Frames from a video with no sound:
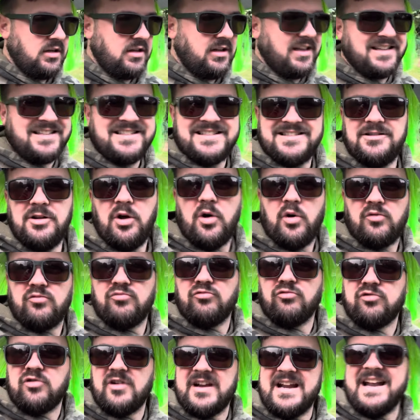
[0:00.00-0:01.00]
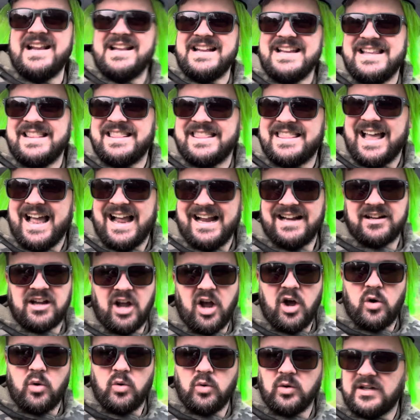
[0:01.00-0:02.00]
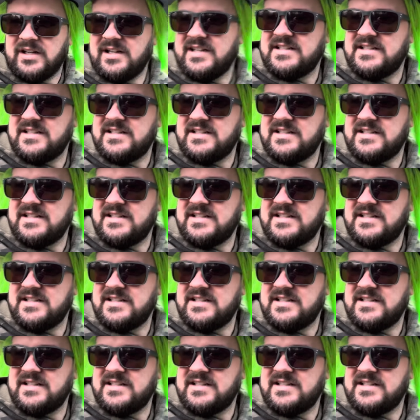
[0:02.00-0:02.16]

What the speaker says: it's not really that cold.